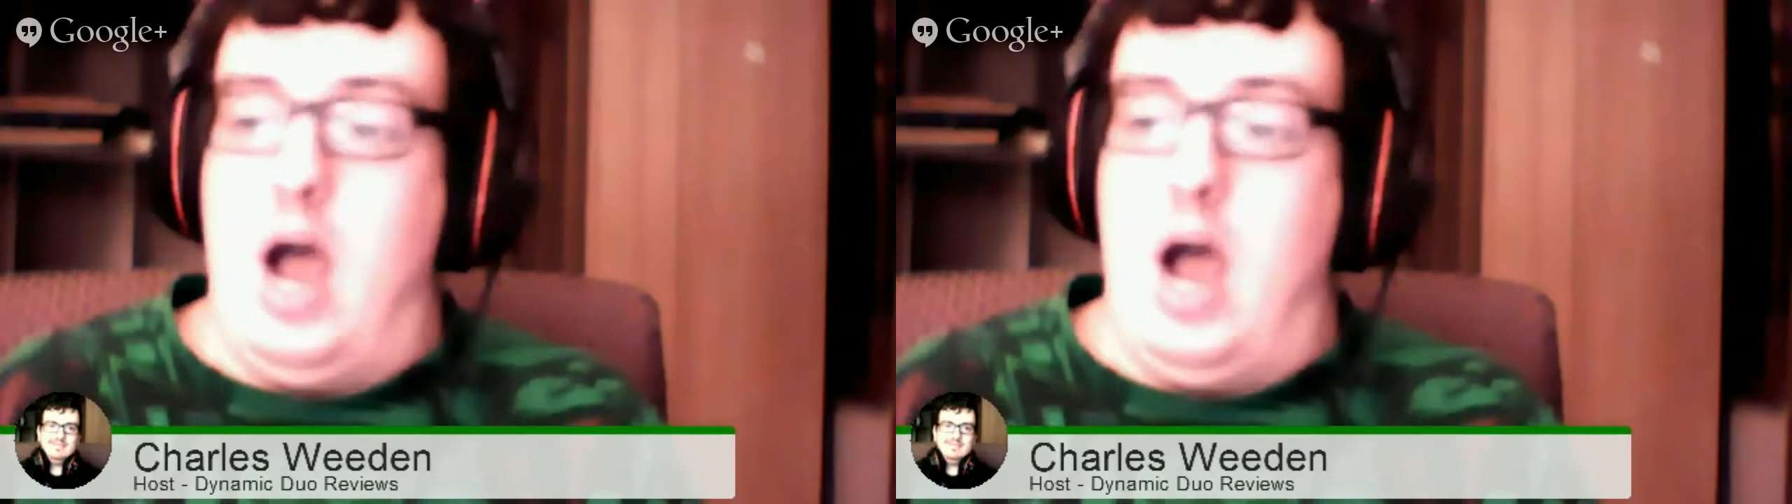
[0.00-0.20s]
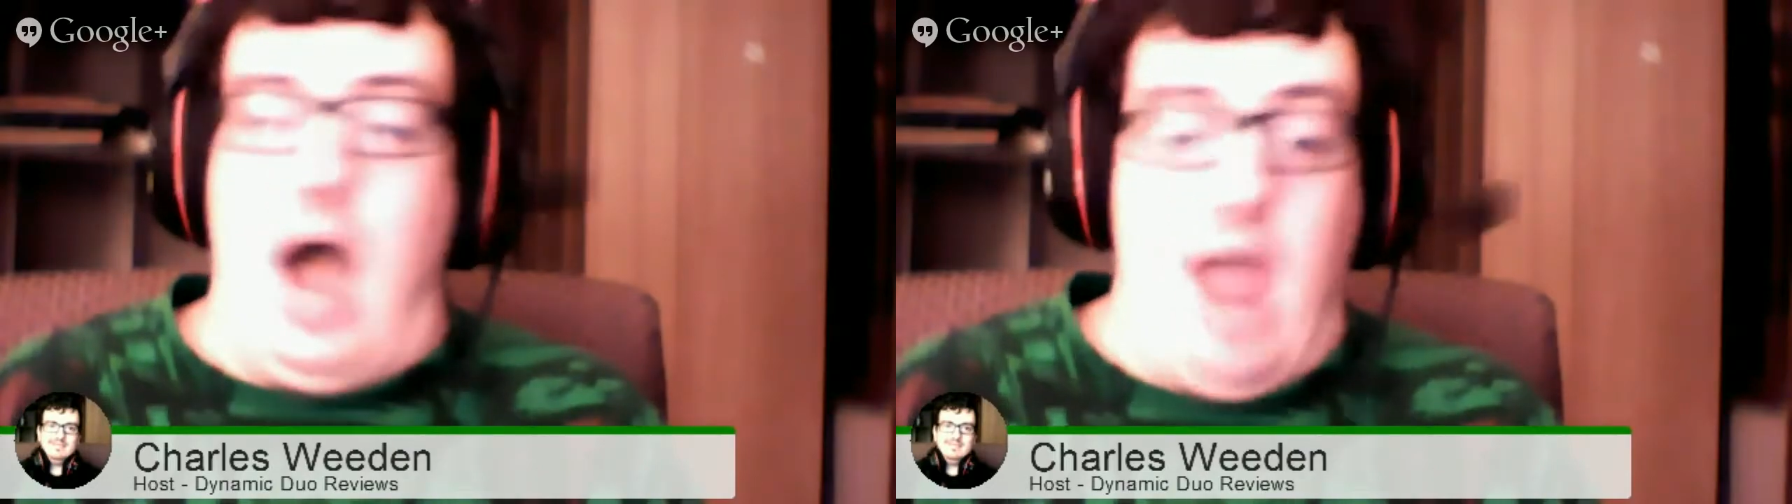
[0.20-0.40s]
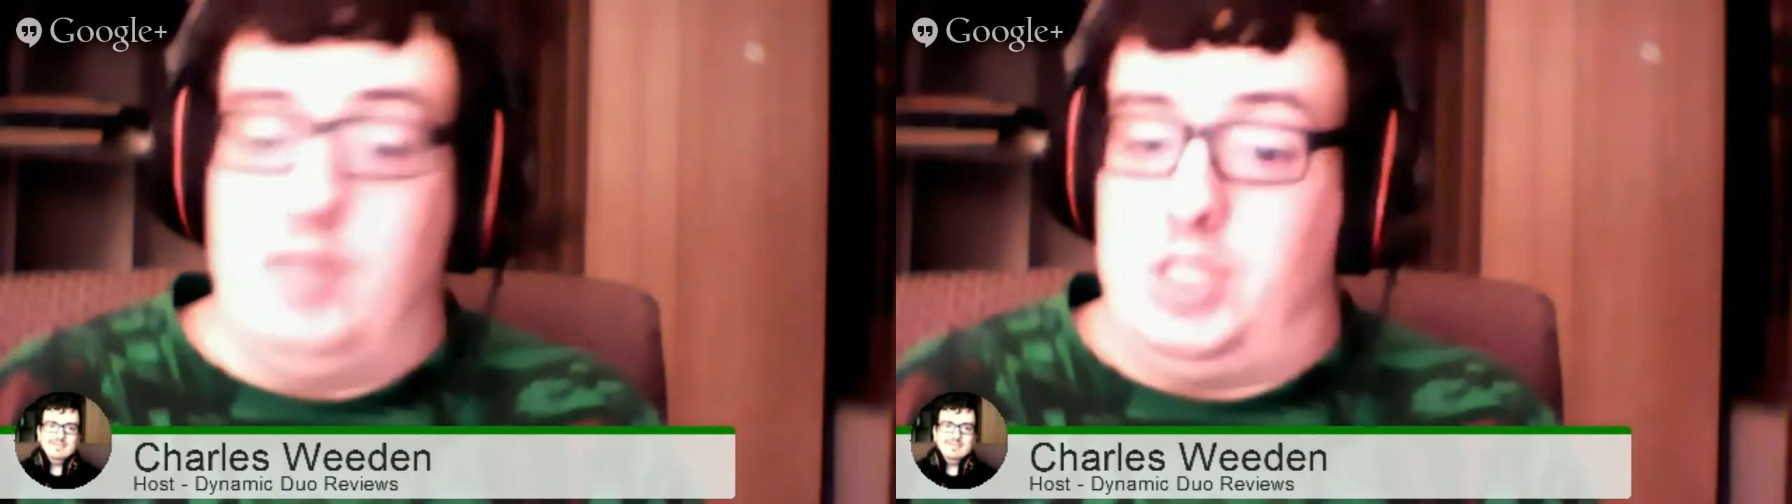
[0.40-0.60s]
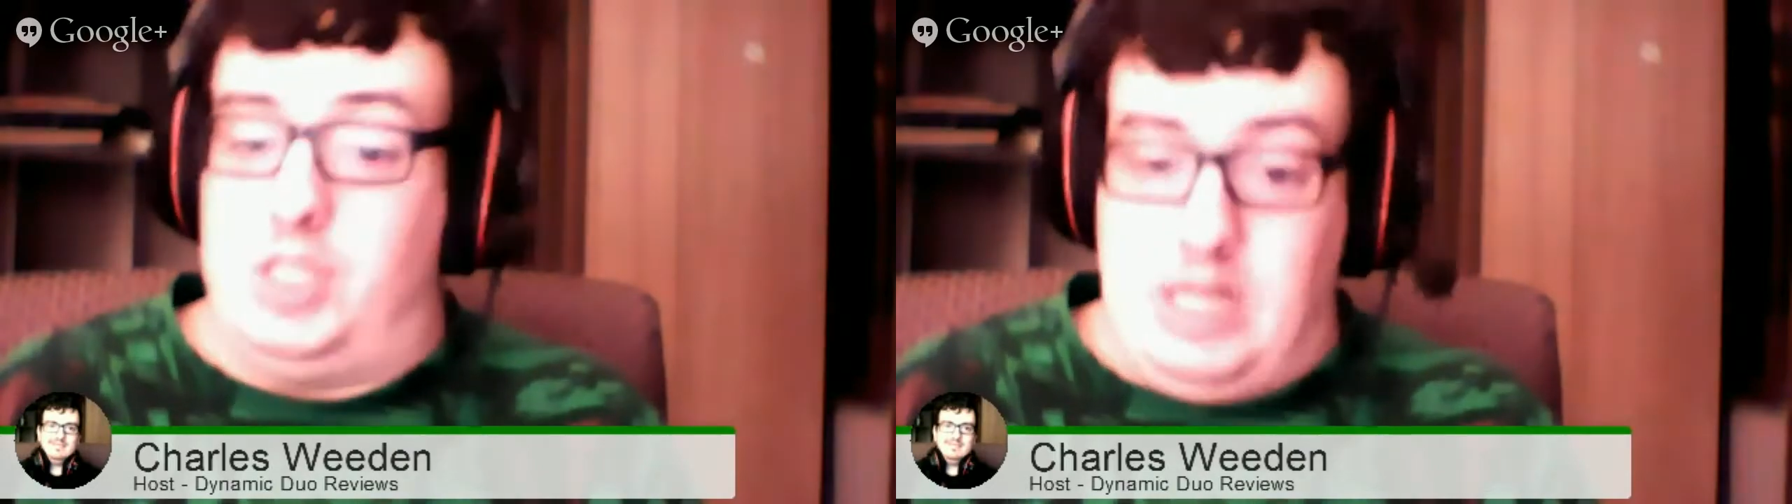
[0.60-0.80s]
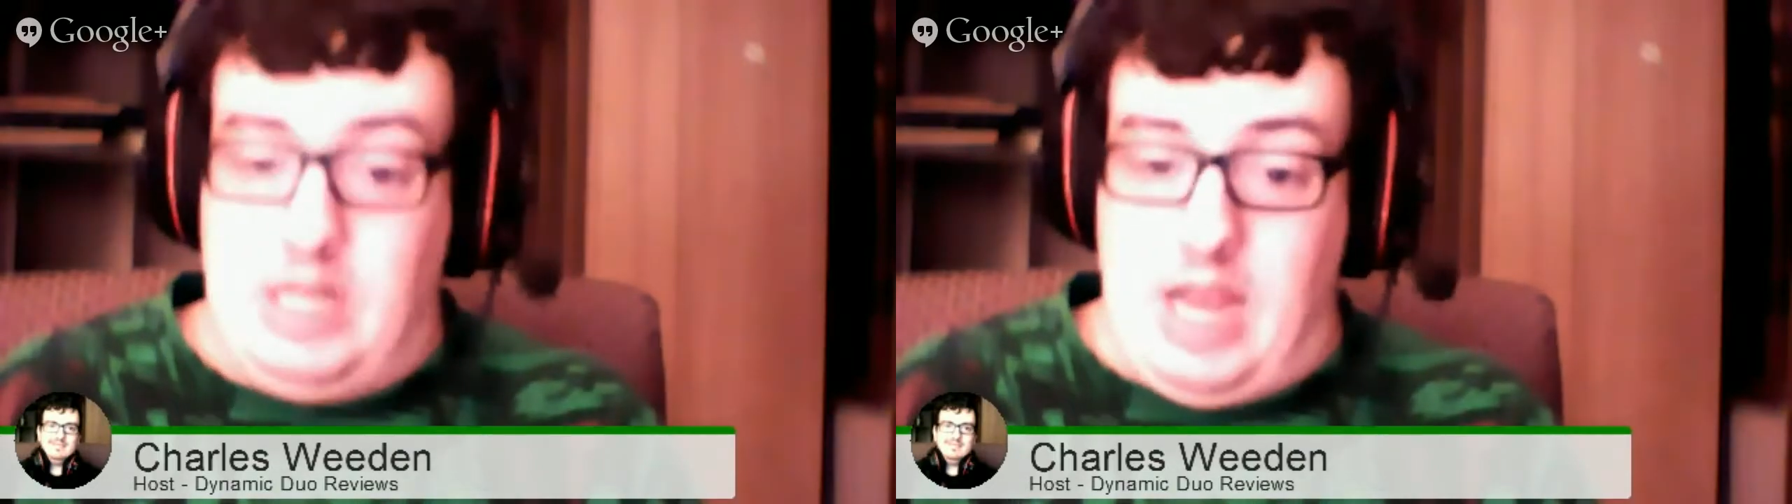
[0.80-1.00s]
I haven't
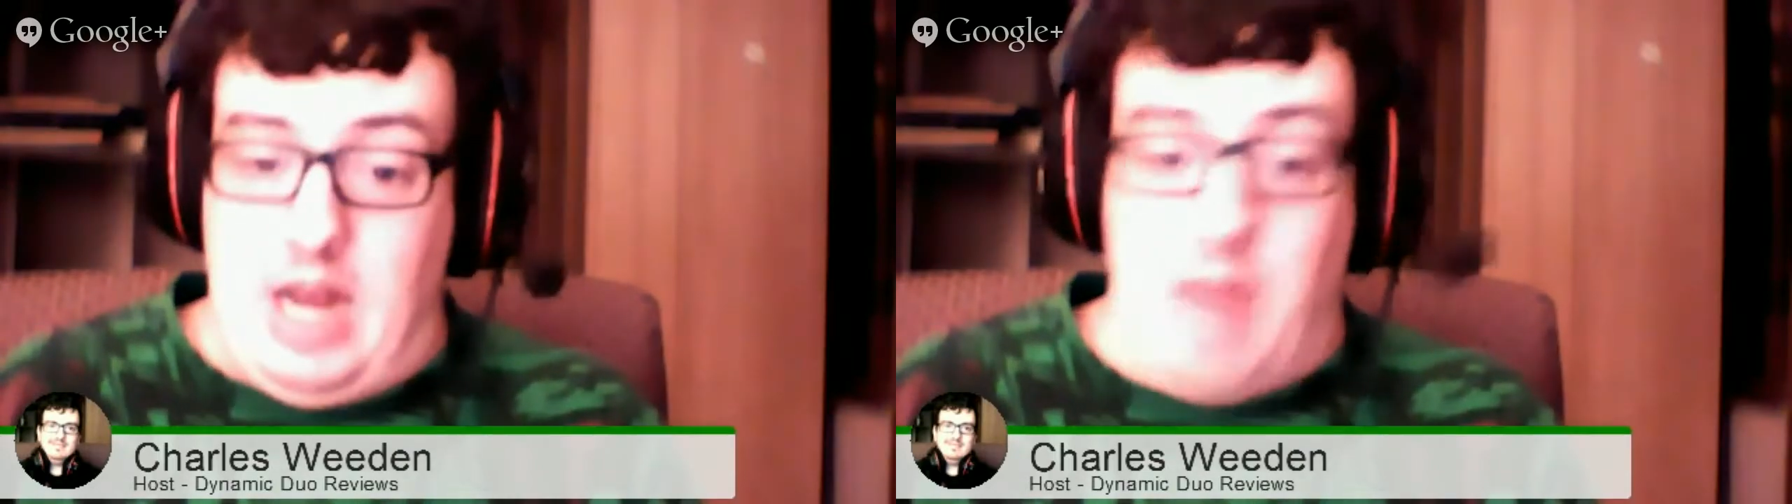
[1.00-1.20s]
seen it yet.